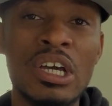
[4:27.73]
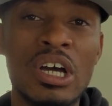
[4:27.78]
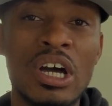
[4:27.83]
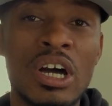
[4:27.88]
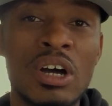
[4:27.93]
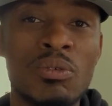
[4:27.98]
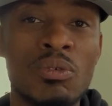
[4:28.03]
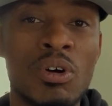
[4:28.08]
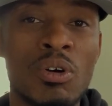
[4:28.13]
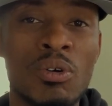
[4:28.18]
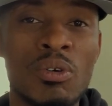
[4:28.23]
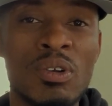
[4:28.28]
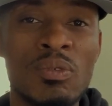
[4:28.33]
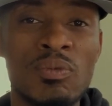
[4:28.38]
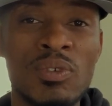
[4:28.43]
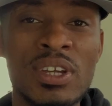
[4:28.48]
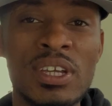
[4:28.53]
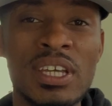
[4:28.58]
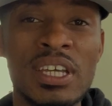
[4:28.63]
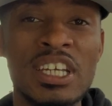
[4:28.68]

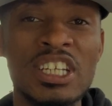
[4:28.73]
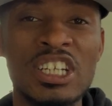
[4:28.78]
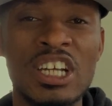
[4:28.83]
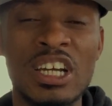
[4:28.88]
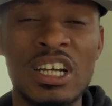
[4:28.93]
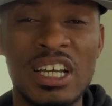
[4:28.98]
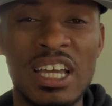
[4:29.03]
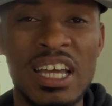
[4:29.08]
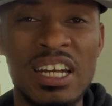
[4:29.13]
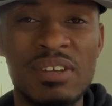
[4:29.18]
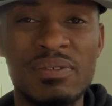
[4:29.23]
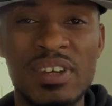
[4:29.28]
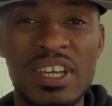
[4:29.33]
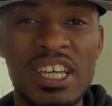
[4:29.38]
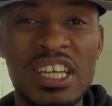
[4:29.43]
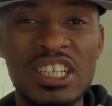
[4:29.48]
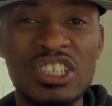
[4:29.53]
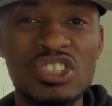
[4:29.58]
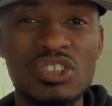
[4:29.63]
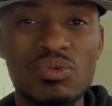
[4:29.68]
kind of an
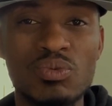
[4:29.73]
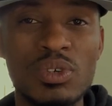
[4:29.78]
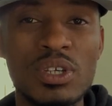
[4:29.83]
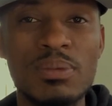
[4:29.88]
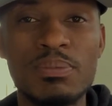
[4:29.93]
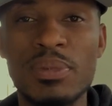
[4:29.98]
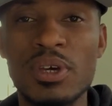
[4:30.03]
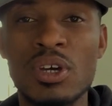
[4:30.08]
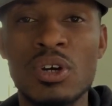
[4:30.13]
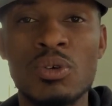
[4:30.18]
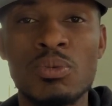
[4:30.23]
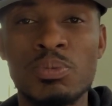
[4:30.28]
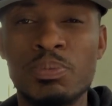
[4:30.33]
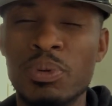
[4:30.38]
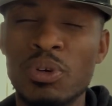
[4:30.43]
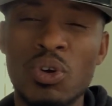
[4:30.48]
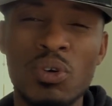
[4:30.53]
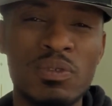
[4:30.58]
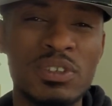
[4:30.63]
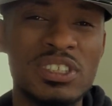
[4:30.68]
engine rebuild,
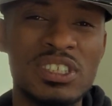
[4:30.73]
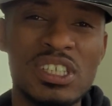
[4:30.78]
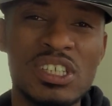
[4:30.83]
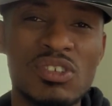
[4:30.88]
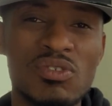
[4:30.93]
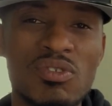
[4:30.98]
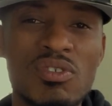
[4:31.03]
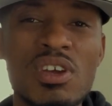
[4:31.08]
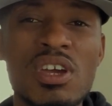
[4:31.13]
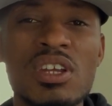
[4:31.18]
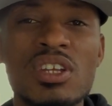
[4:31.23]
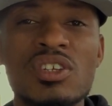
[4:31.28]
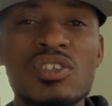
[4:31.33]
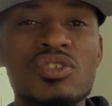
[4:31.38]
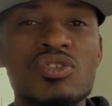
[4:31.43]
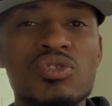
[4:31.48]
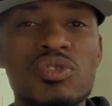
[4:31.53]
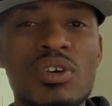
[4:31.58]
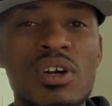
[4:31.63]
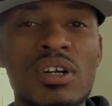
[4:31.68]
put over 10 grand in the
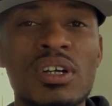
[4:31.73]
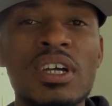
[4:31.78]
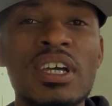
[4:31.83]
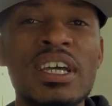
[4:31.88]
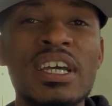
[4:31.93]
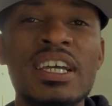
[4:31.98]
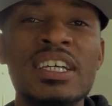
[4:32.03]
truck.